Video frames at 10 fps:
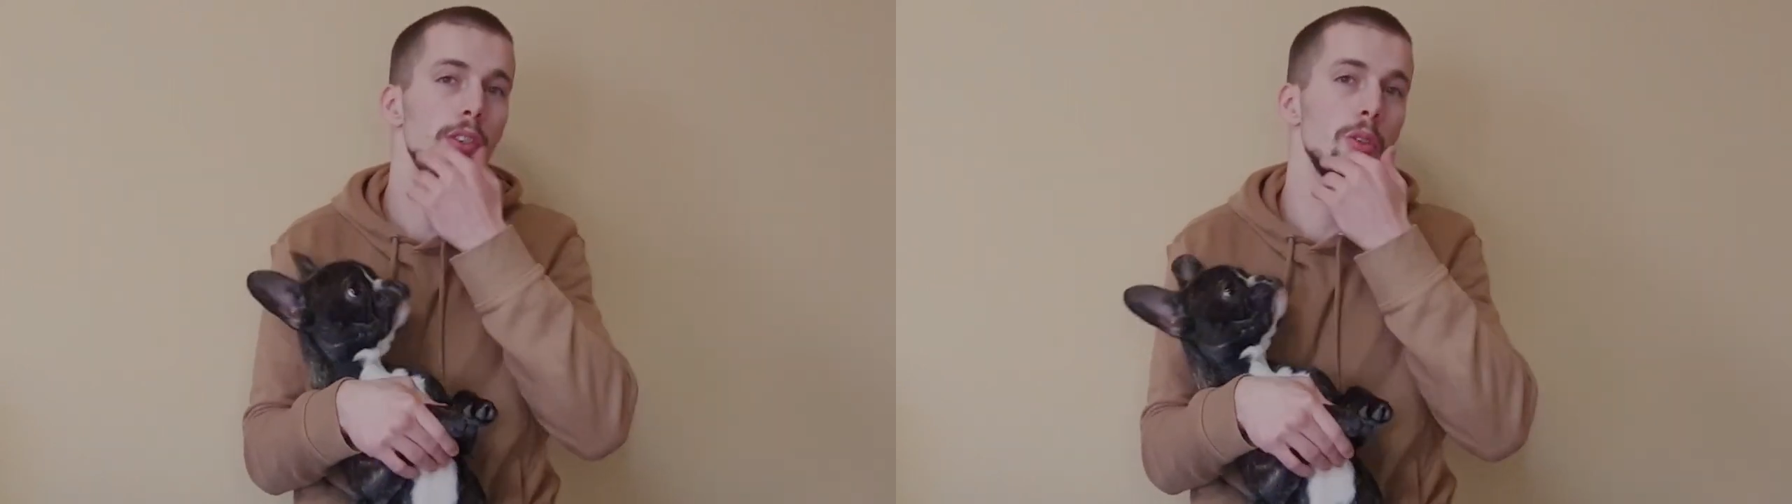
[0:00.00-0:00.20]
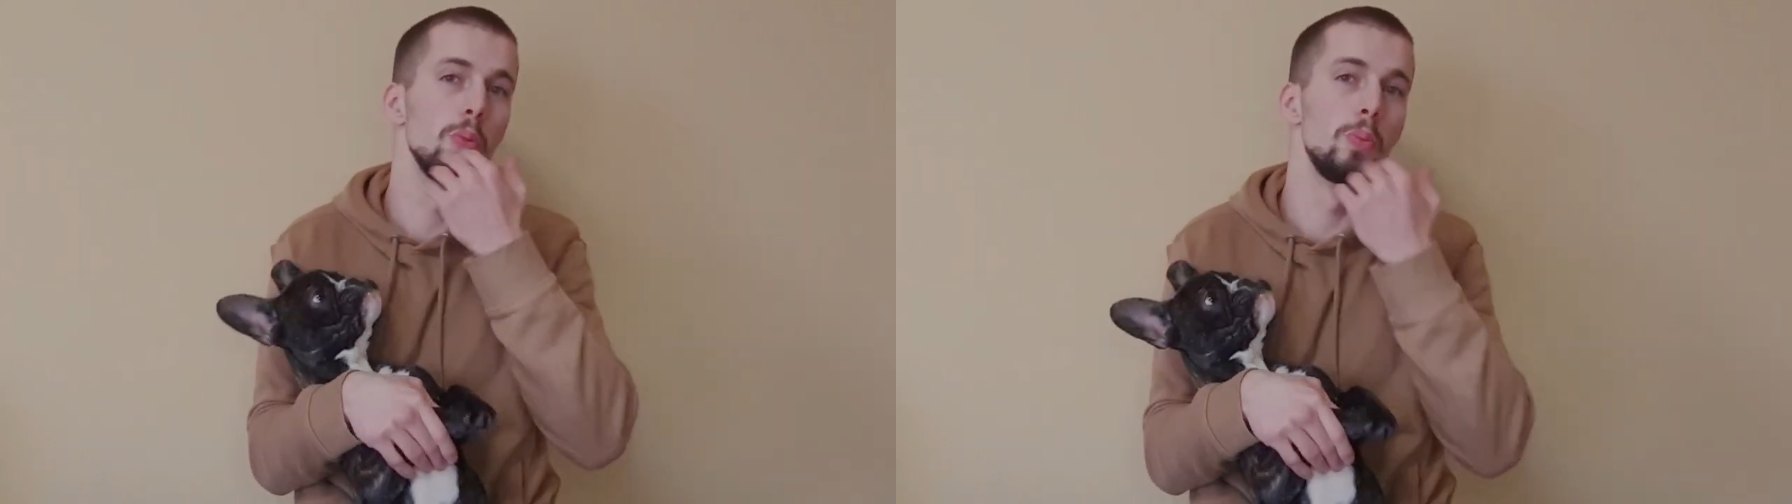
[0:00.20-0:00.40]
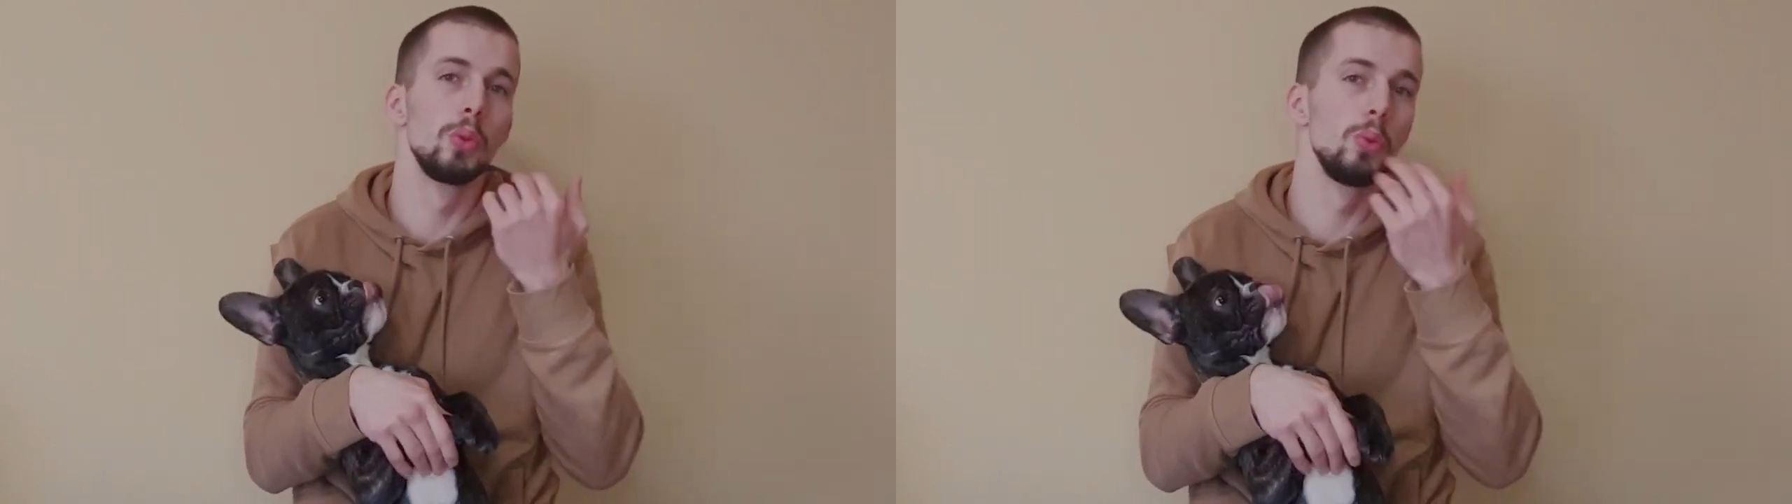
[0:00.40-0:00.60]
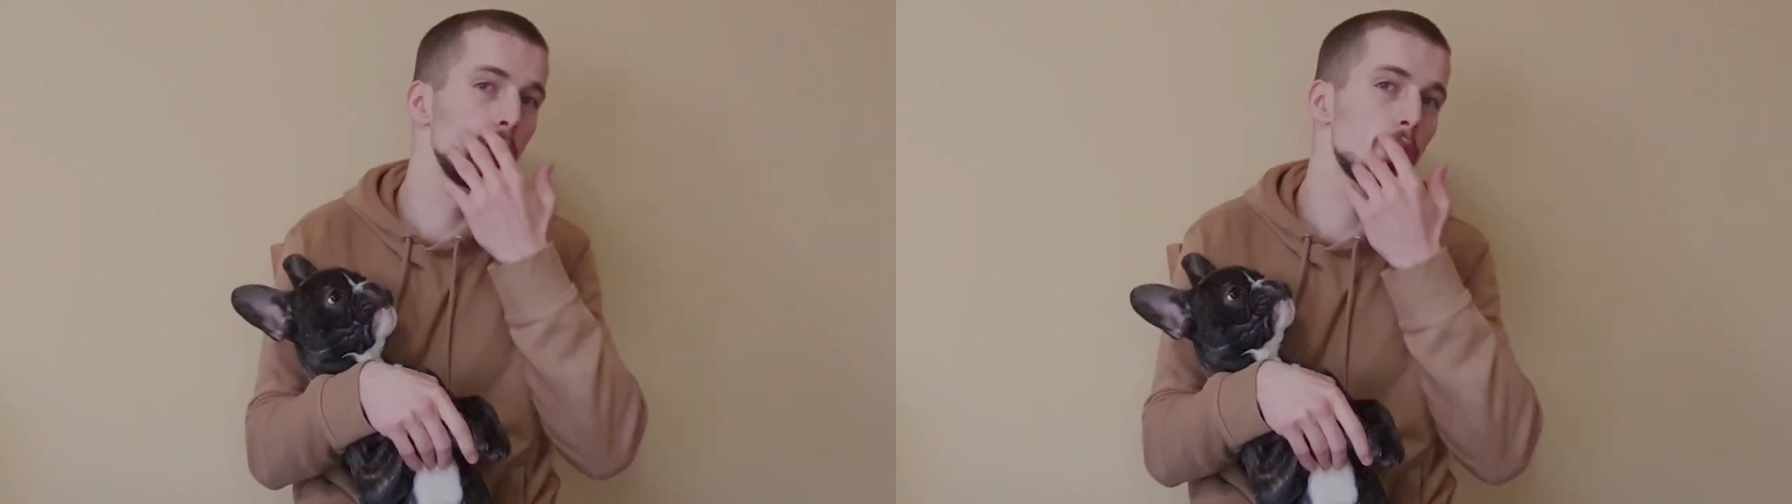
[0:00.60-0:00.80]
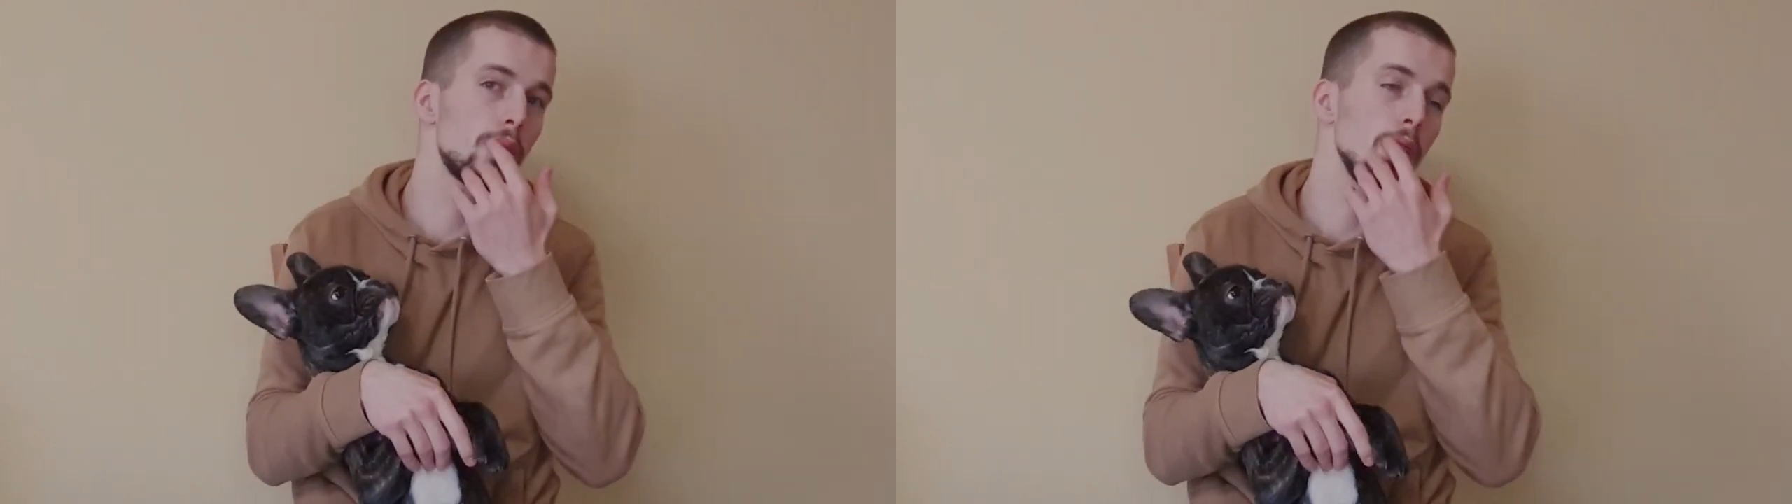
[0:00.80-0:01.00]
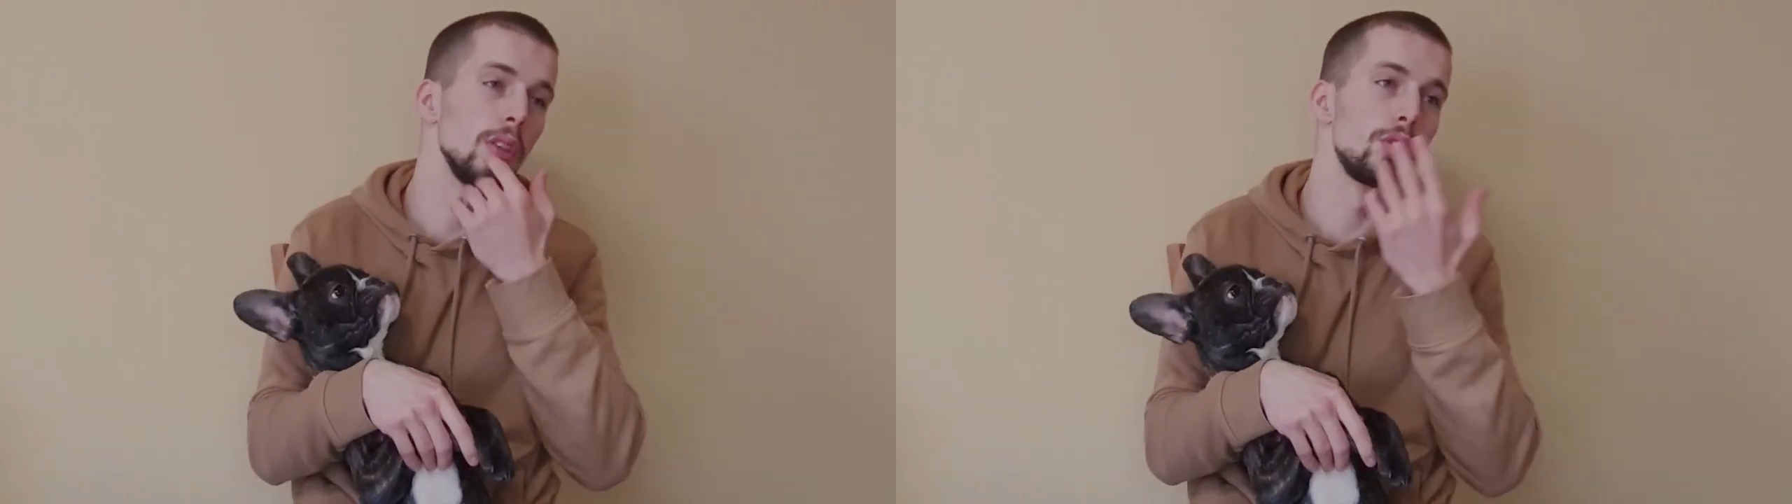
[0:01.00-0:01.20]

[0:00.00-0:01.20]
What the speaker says: little boost,